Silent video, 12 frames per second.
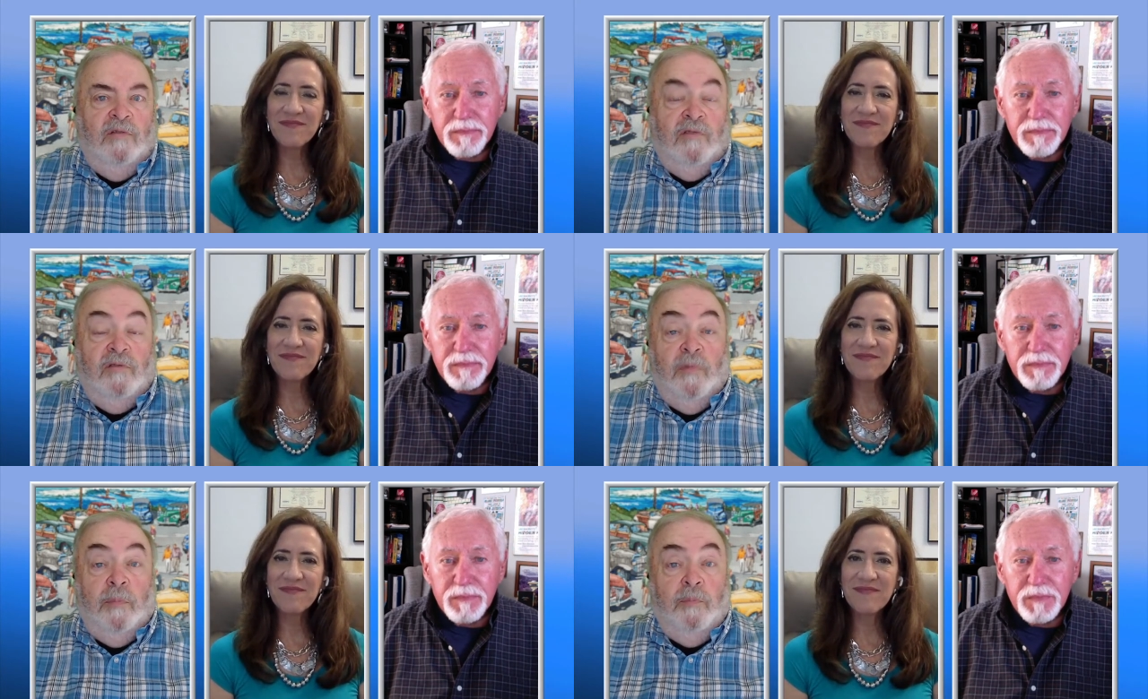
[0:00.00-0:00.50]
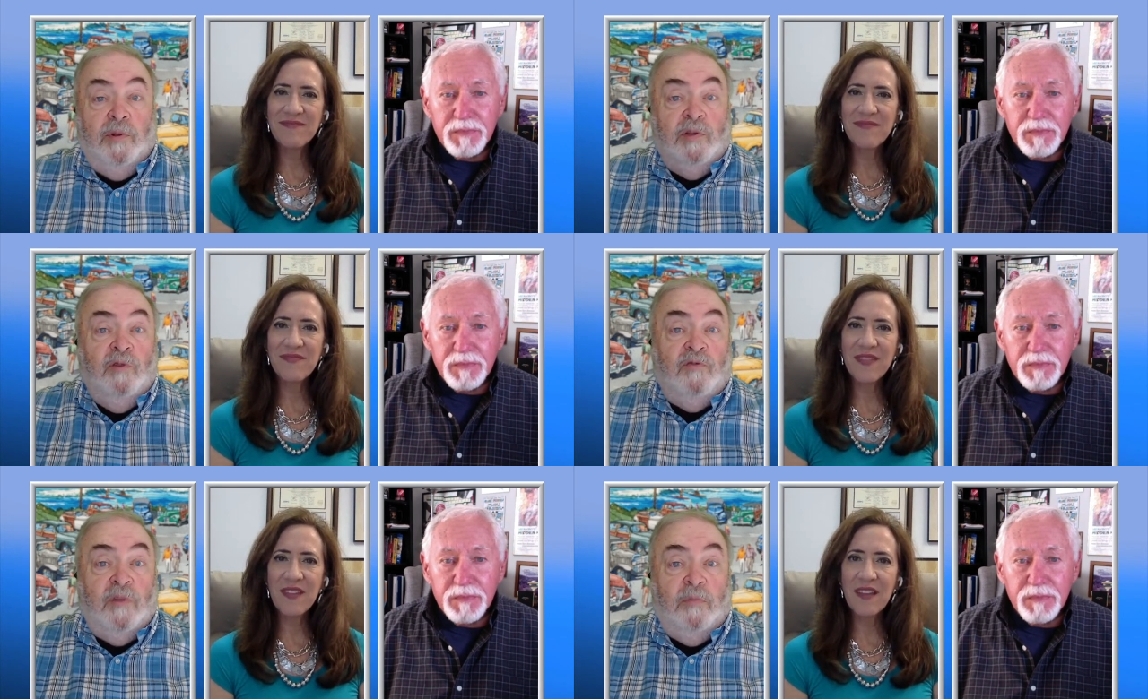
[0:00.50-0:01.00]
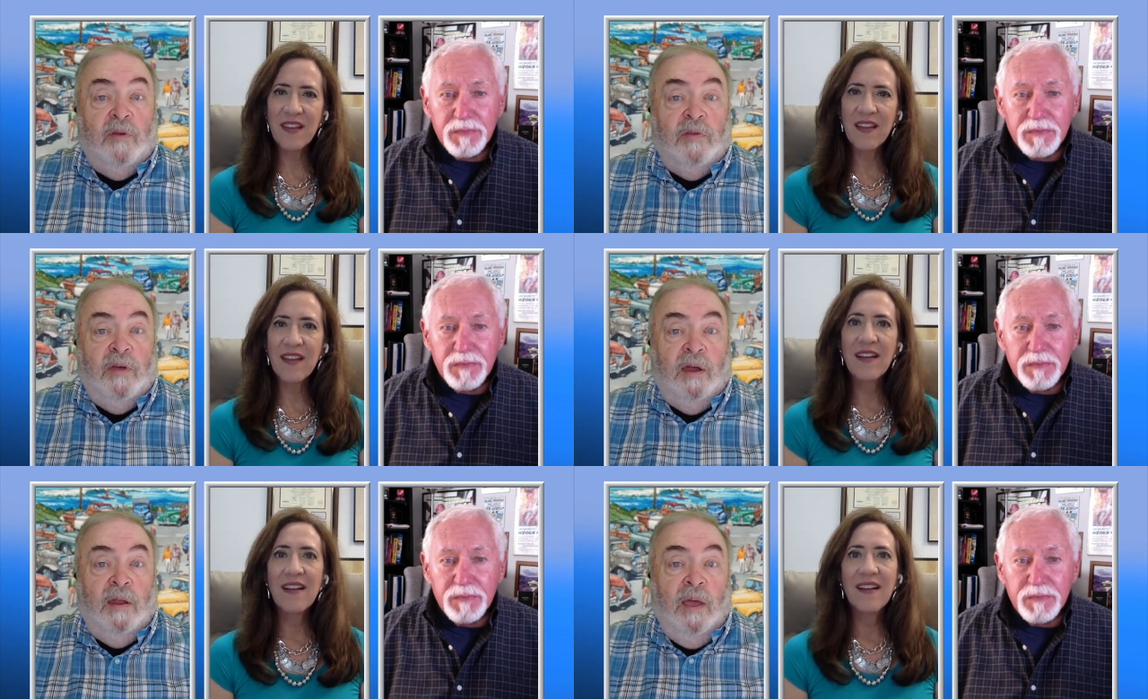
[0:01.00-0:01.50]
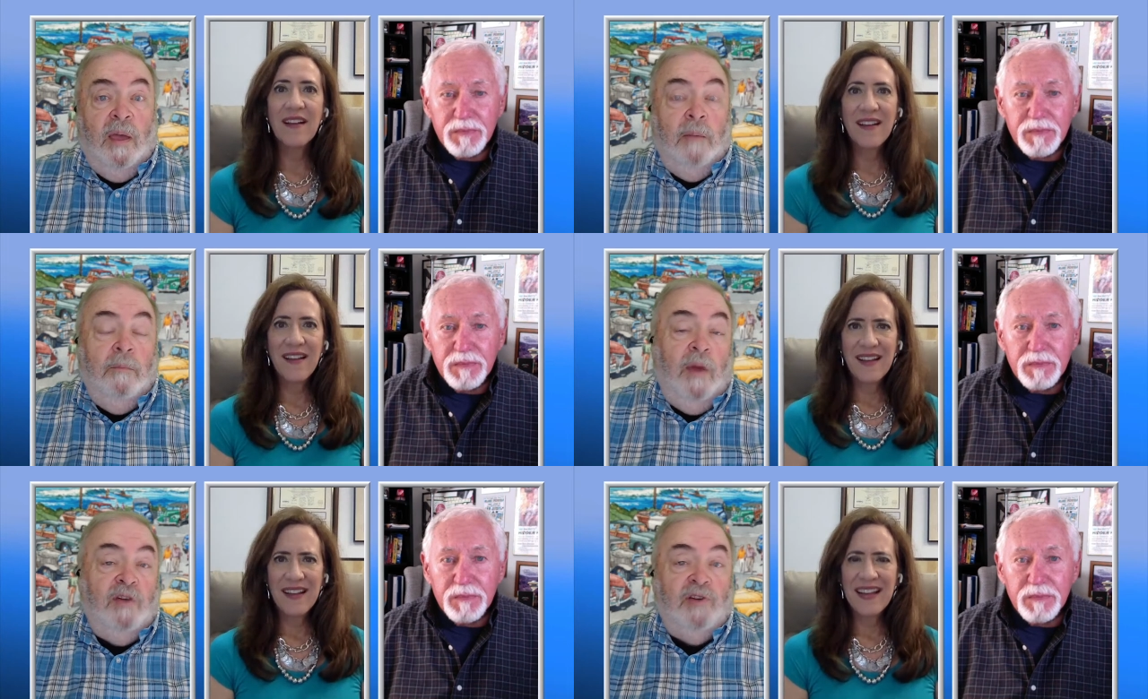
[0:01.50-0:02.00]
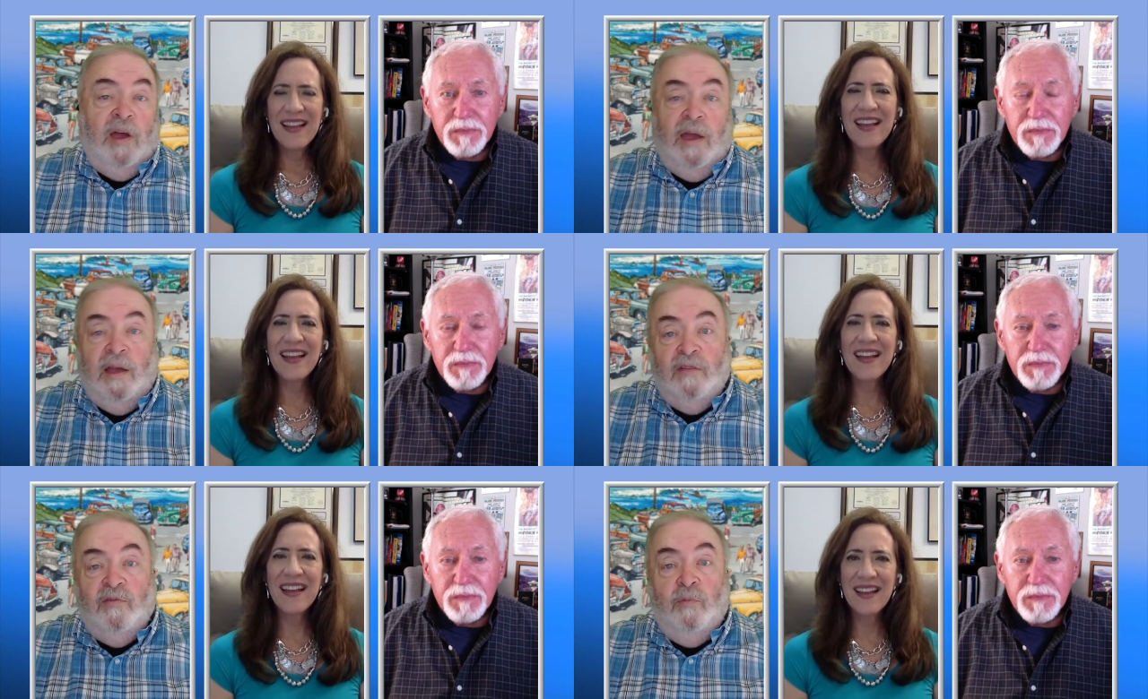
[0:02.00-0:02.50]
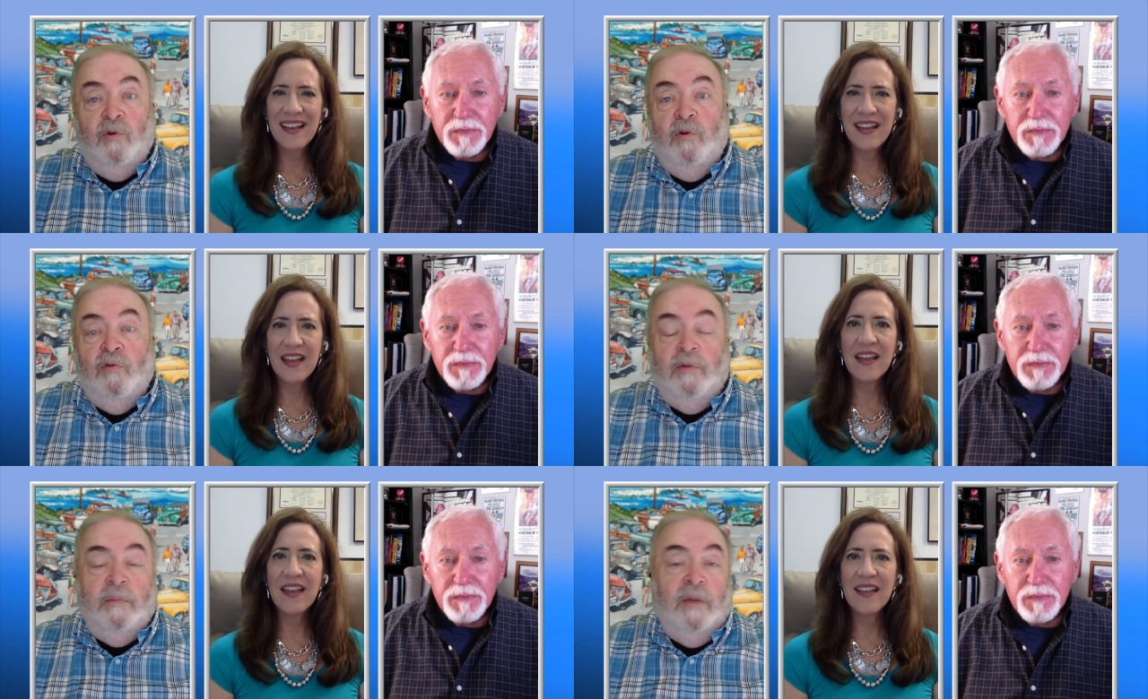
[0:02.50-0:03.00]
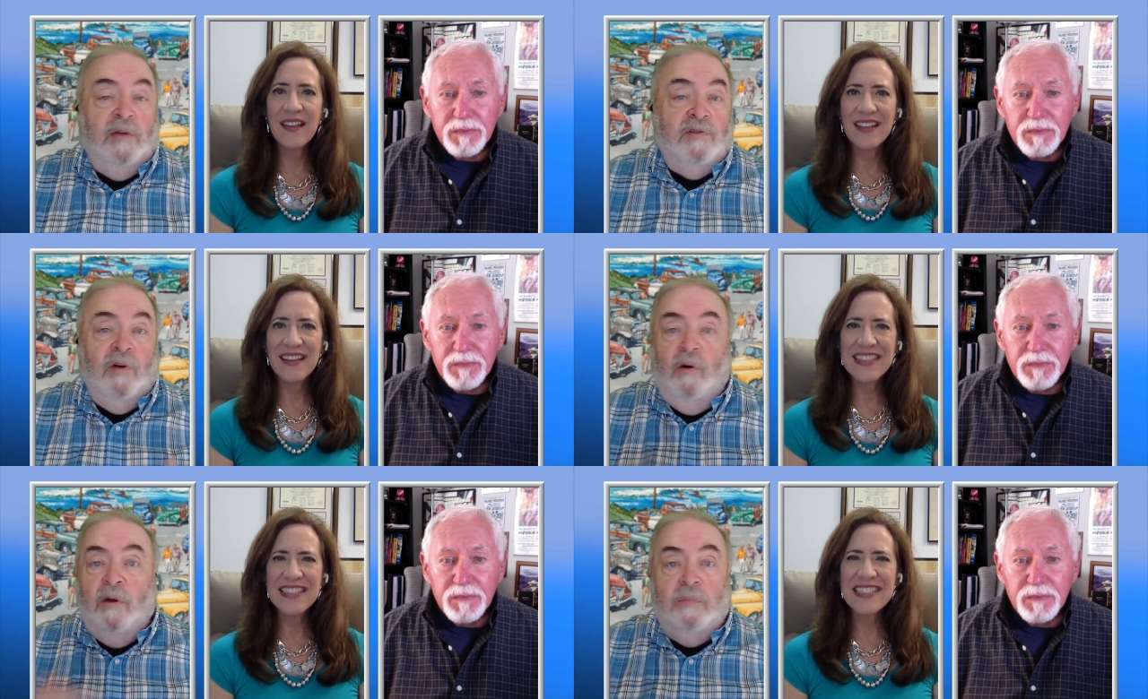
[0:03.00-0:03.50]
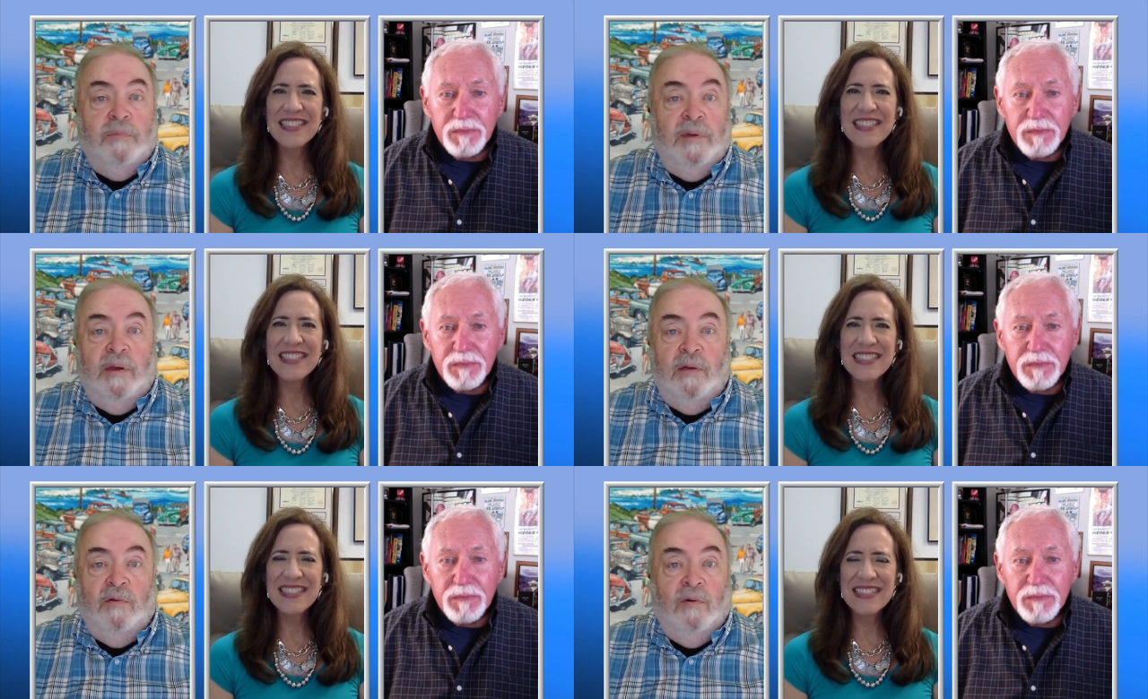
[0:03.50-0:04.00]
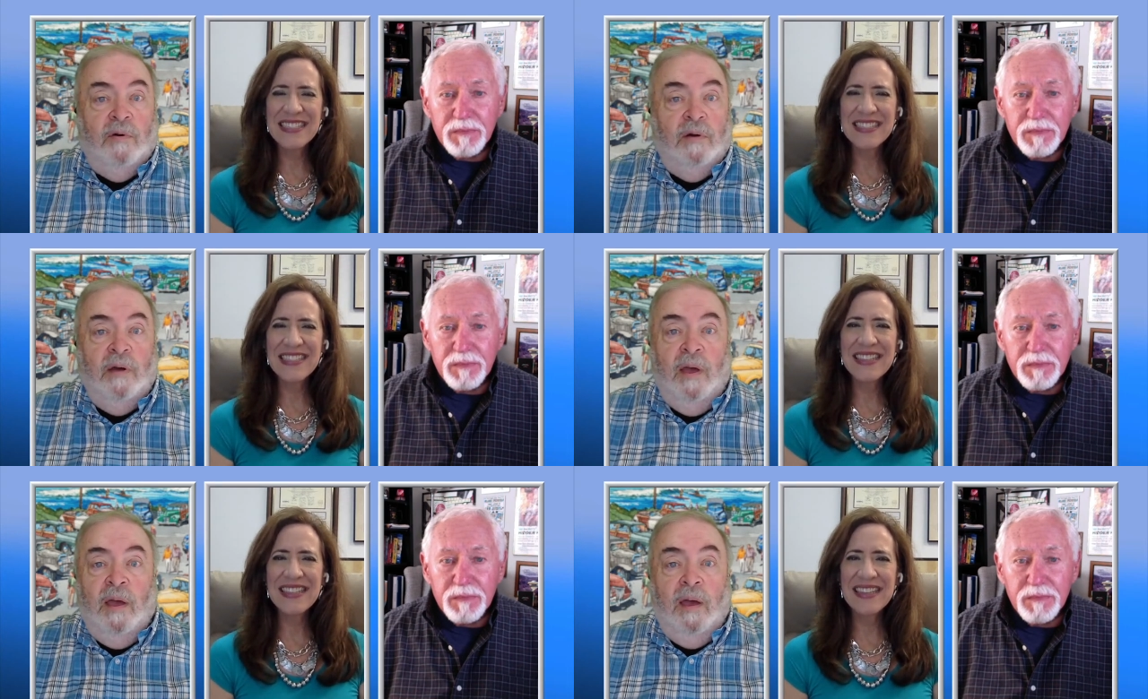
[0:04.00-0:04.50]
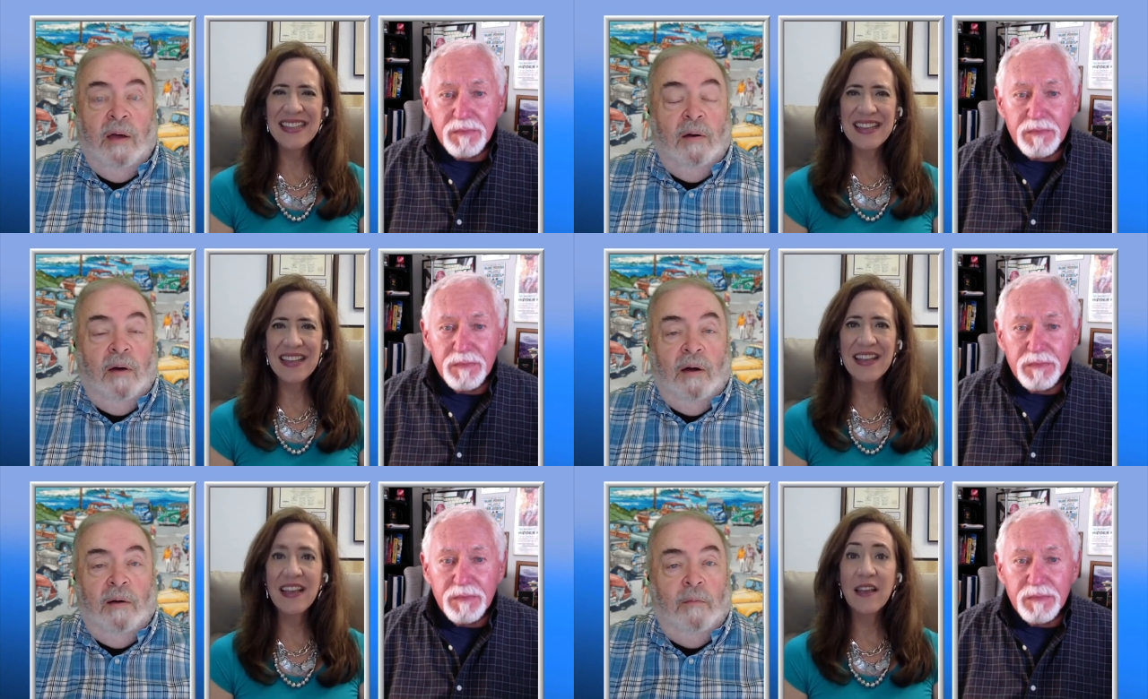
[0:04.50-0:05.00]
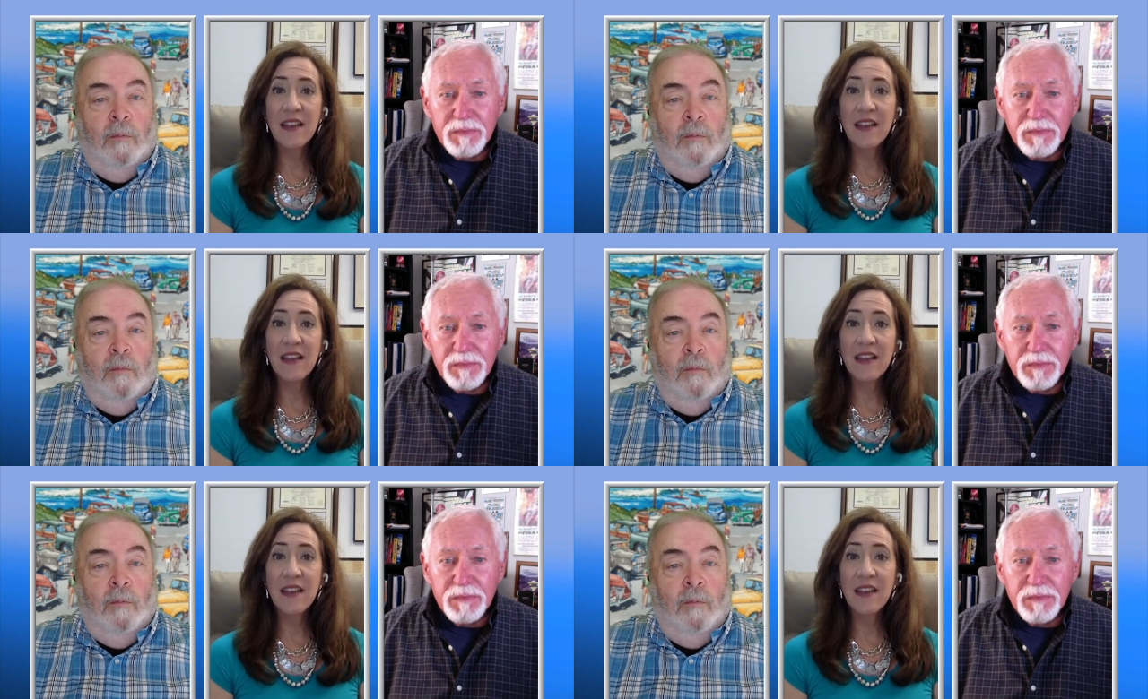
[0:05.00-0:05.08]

Speaker 1: Does it produce something that makes your hands move and makes your heart beat, or uh,